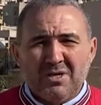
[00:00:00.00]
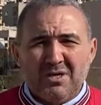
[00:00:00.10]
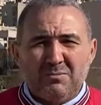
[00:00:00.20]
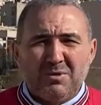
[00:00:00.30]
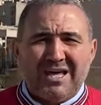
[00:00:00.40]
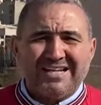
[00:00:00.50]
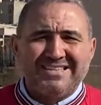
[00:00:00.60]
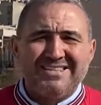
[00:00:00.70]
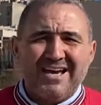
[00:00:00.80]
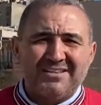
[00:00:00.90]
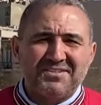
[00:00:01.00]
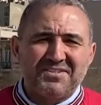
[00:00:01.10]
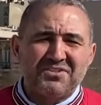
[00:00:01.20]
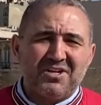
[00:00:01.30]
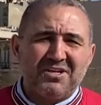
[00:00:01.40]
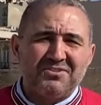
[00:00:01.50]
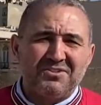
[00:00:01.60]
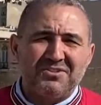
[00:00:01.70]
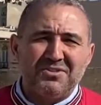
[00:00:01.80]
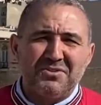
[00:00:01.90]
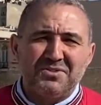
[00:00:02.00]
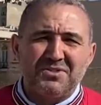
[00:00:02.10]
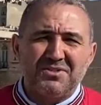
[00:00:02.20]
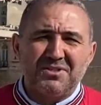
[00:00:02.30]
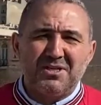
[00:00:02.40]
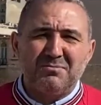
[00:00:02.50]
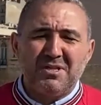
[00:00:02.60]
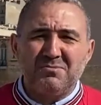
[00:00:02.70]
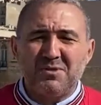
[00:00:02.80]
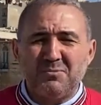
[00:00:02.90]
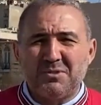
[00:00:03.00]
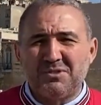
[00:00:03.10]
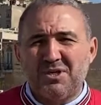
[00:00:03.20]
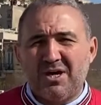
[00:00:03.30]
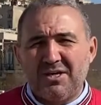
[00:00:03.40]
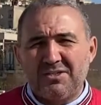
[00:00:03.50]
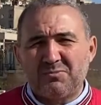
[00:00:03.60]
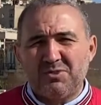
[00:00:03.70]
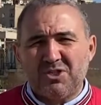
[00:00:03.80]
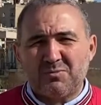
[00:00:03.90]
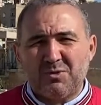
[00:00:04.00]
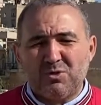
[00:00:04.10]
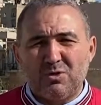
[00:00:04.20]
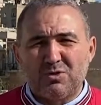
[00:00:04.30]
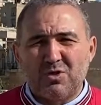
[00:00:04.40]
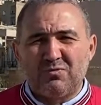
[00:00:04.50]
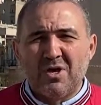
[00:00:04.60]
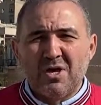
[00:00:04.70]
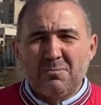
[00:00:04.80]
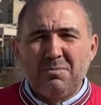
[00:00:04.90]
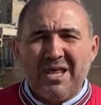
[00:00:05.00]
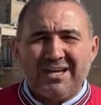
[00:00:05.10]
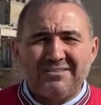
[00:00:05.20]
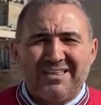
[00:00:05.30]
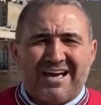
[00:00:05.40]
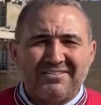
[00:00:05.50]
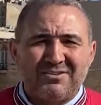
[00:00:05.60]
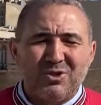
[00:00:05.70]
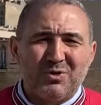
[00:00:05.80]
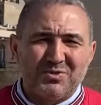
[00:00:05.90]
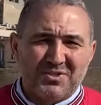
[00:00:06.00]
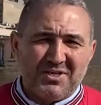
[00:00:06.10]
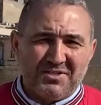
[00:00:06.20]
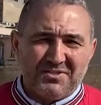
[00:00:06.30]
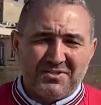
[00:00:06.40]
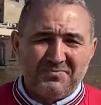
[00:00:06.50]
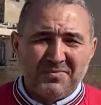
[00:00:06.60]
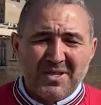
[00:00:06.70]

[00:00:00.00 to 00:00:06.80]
Black Death started in the city and many people died just because of Black Death those days.